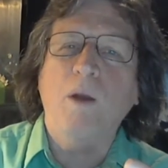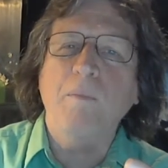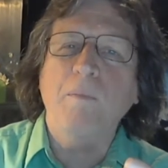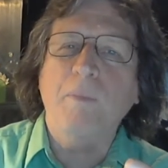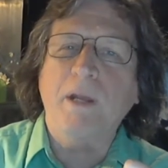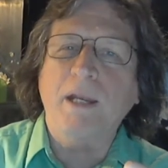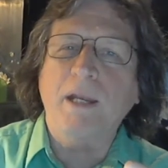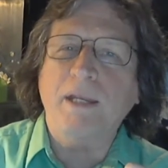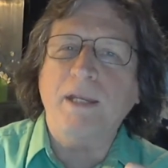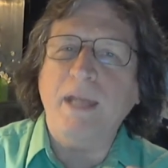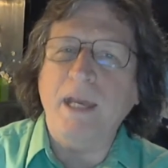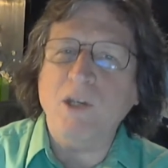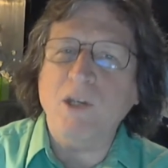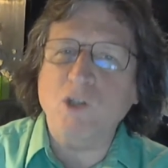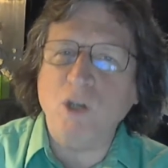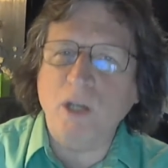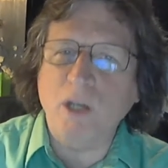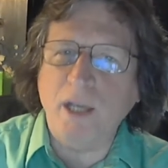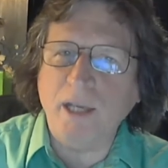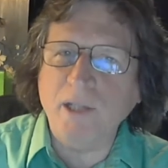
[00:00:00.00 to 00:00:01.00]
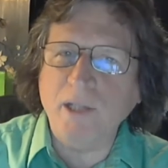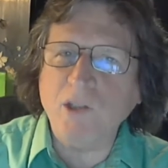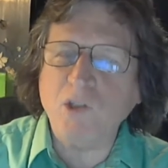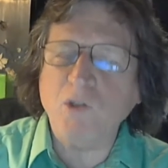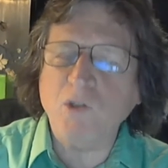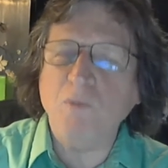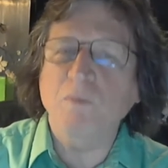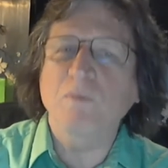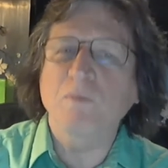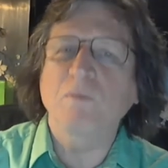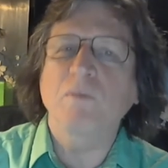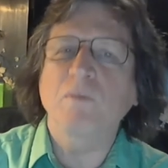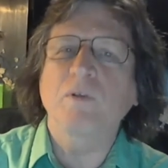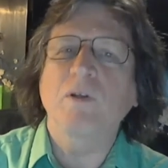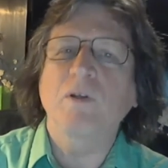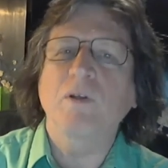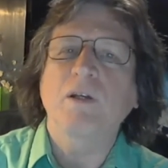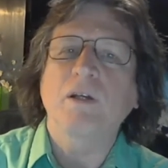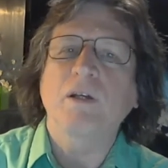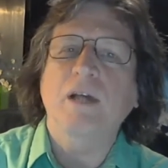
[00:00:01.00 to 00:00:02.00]
what meditation is,
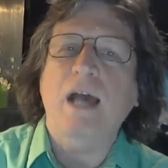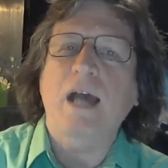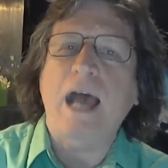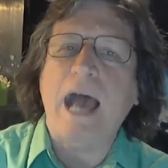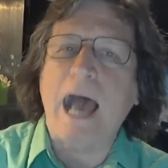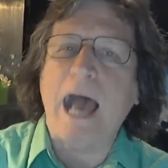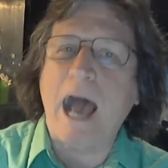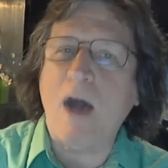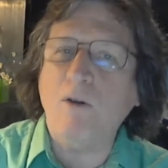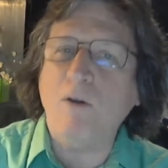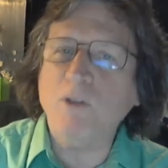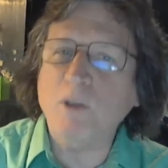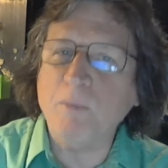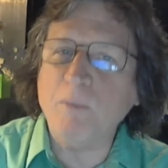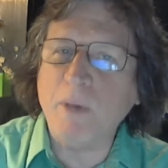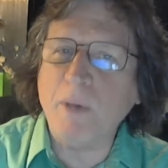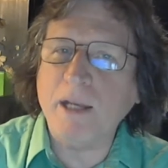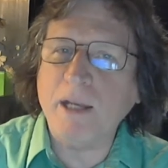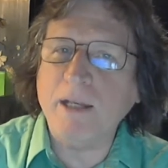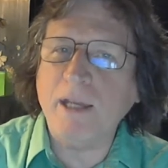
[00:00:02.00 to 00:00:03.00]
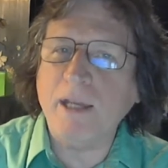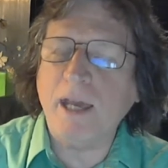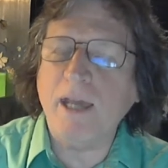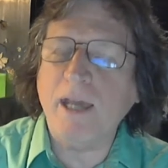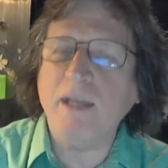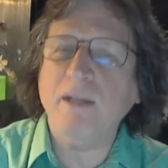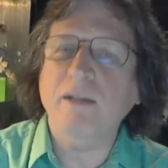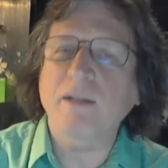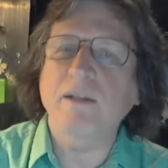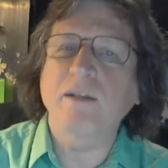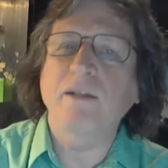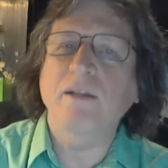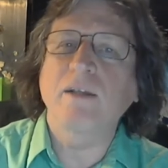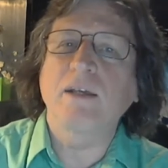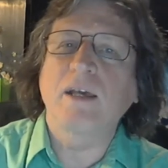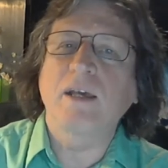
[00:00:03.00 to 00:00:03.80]
how to meditate,